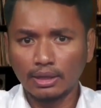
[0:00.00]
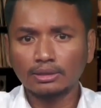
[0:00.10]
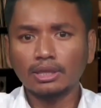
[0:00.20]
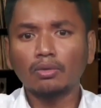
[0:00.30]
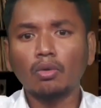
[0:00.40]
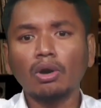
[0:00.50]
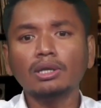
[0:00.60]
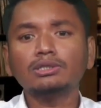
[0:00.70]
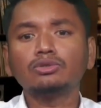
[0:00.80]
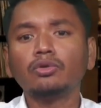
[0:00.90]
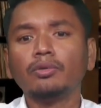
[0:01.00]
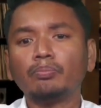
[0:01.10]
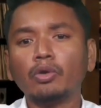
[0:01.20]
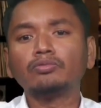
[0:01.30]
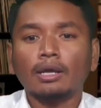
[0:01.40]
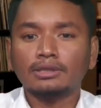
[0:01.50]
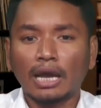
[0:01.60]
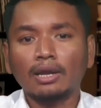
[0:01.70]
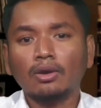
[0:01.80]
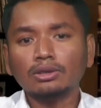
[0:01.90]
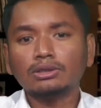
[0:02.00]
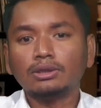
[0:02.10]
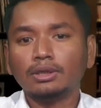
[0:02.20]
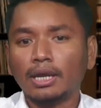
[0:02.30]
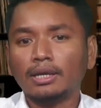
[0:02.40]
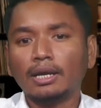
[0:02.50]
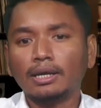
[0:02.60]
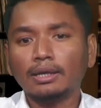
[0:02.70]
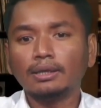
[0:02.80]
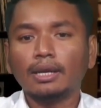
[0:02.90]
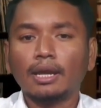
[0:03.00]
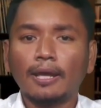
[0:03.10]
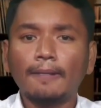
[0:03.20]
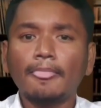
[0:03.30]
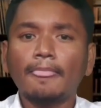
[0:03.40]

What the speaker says: The goal is to improve silos rather than a